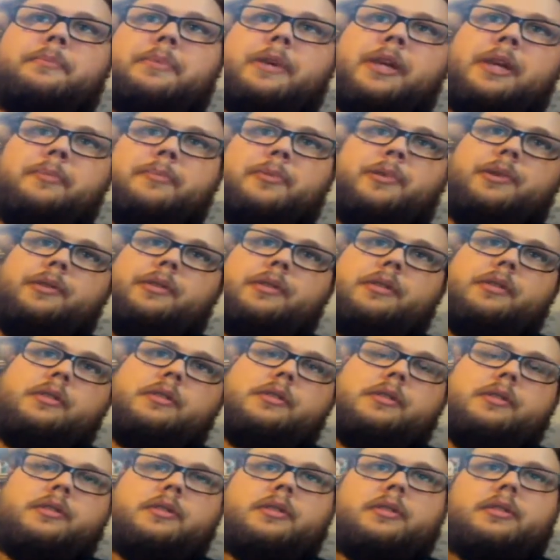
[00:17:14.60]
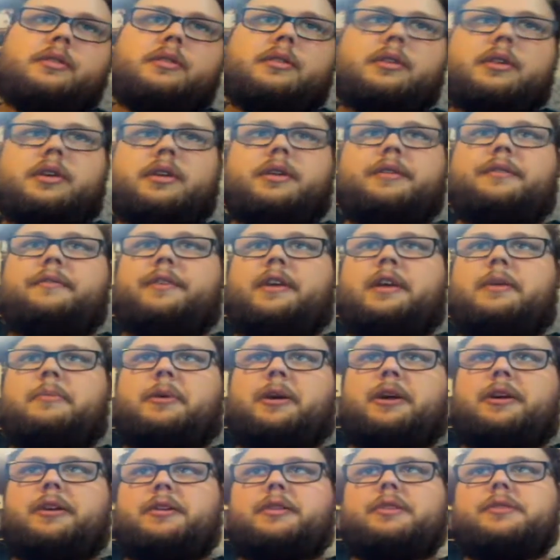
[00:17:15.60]
people and
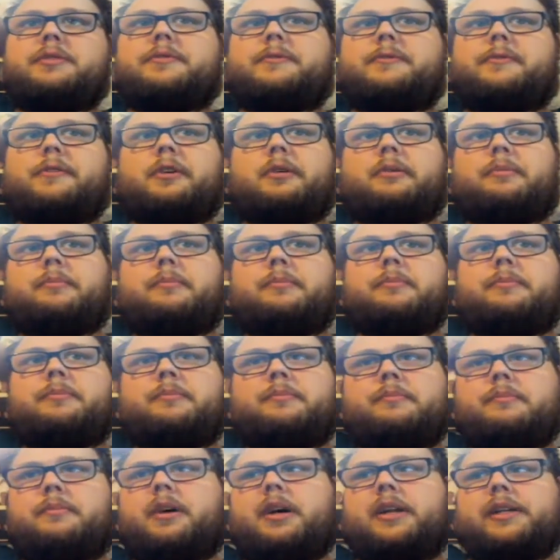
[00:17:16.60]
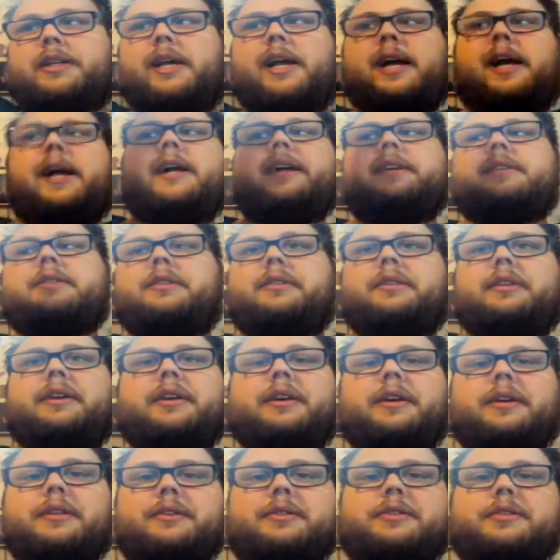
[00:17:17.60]
vampires from attacks and
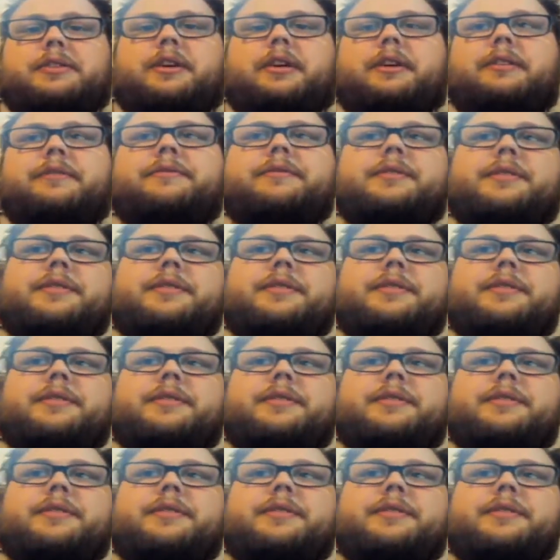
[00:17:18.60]
like other stuff.